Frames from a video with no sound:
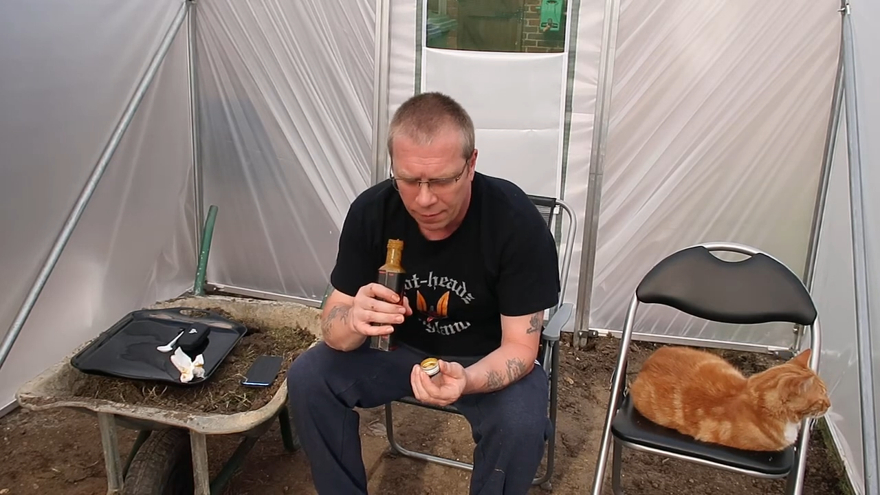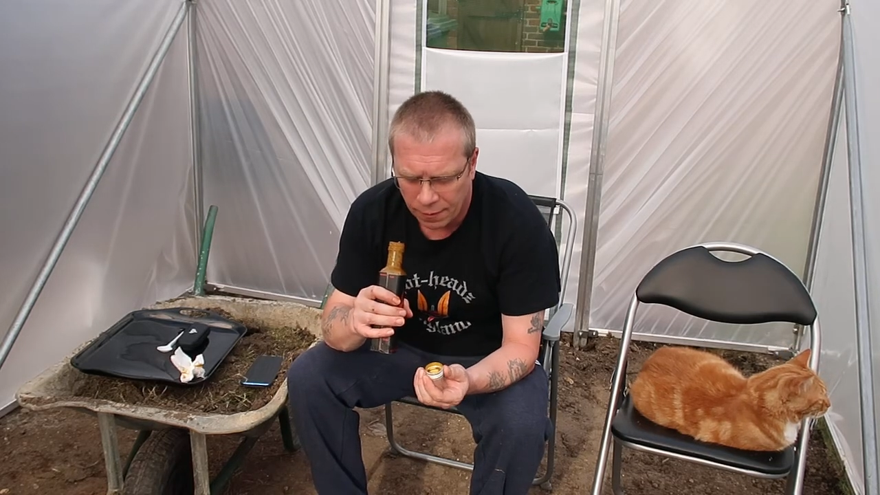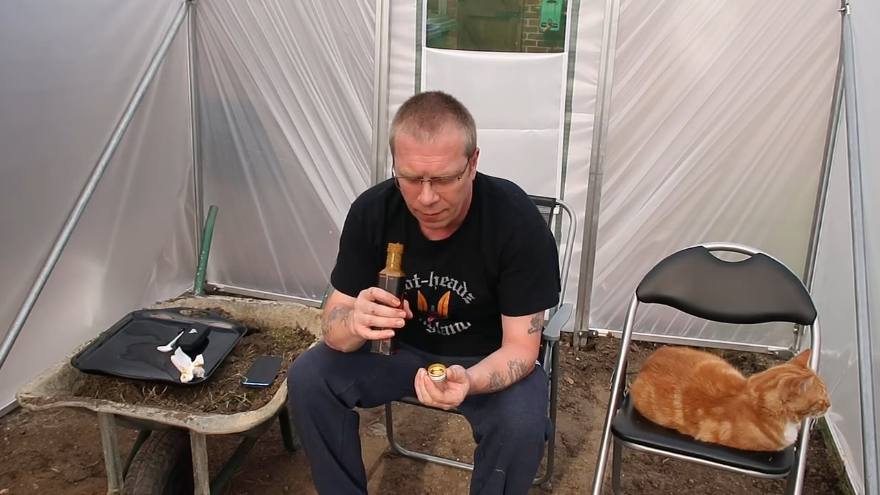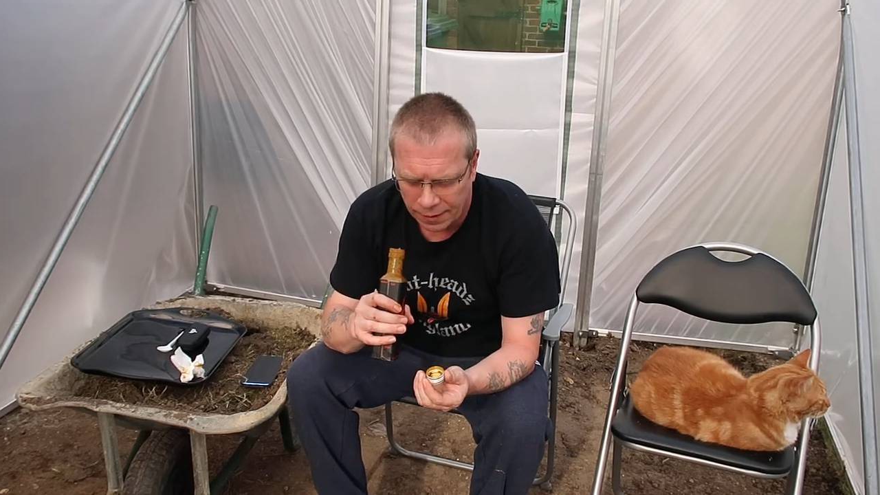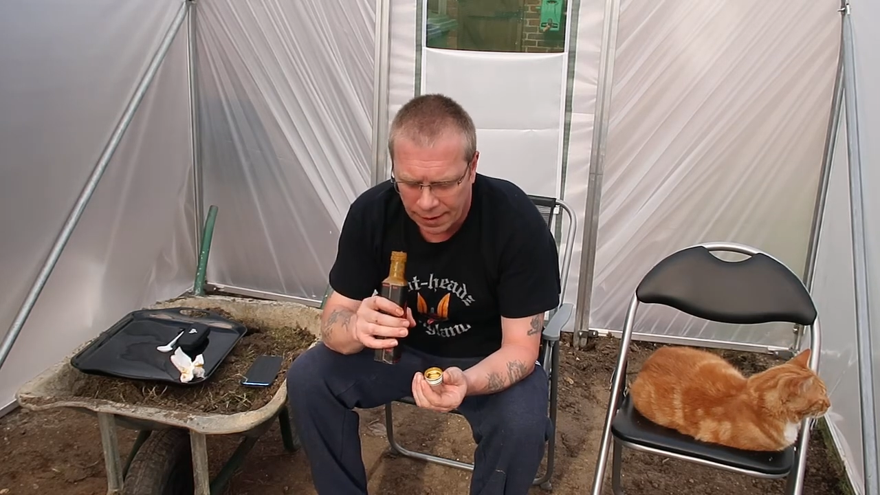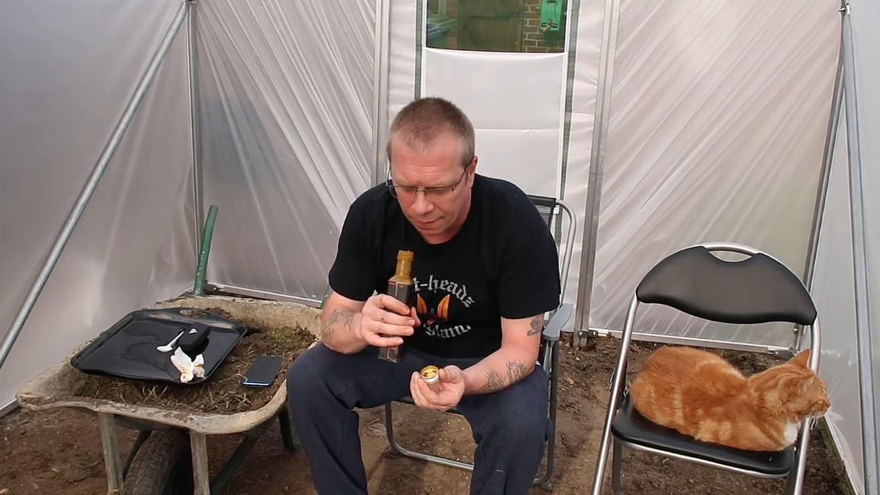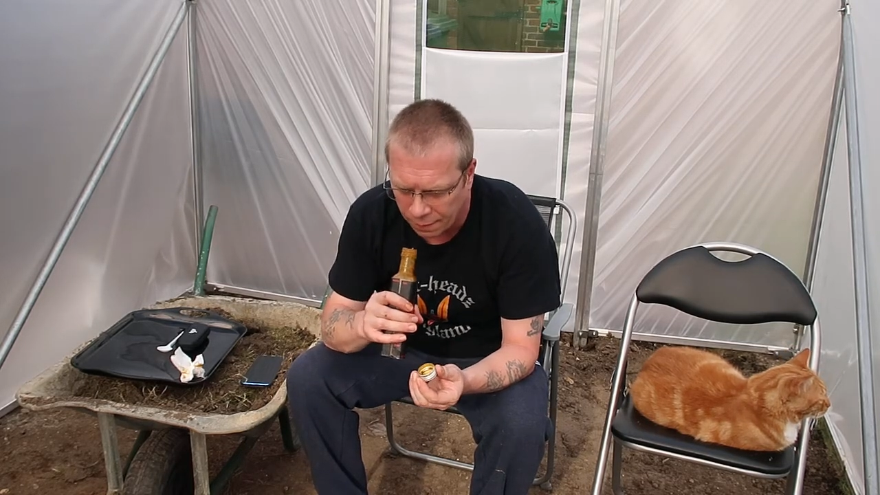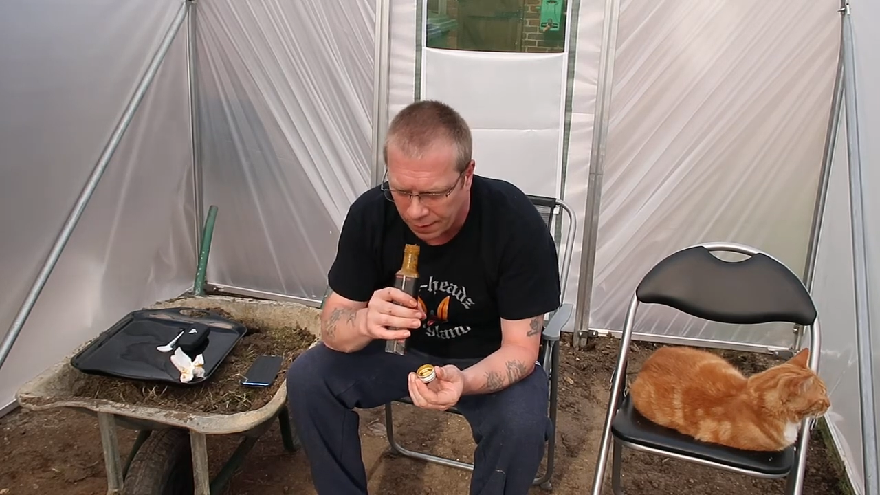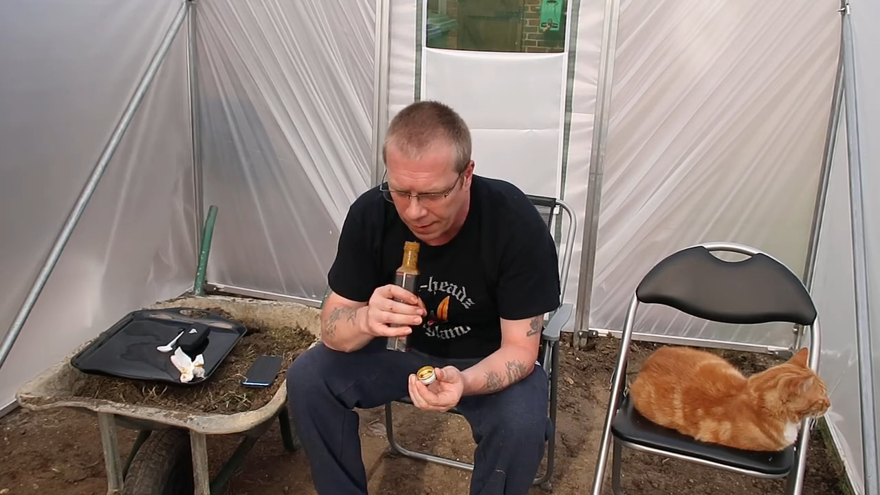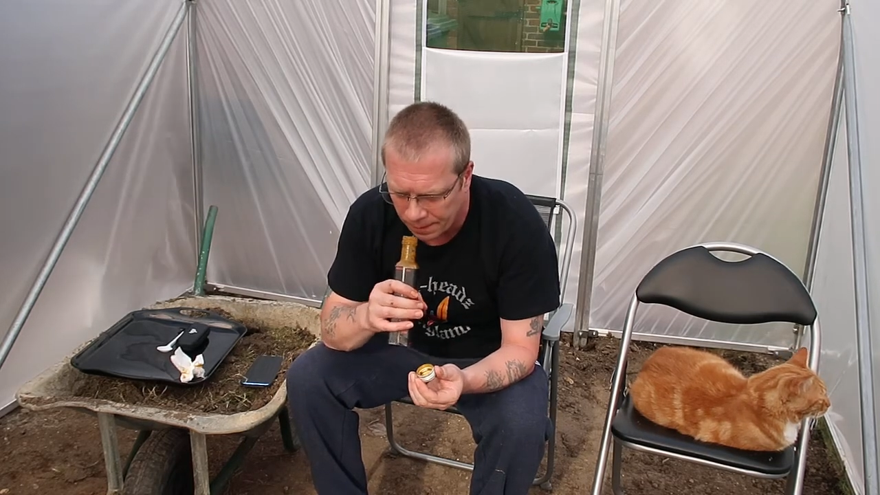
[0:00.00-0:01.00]
very
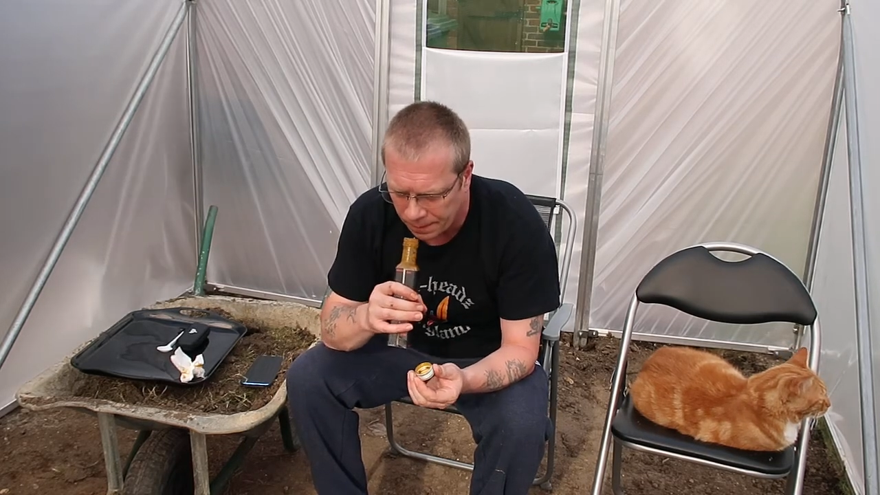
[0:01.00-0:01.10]
depthy.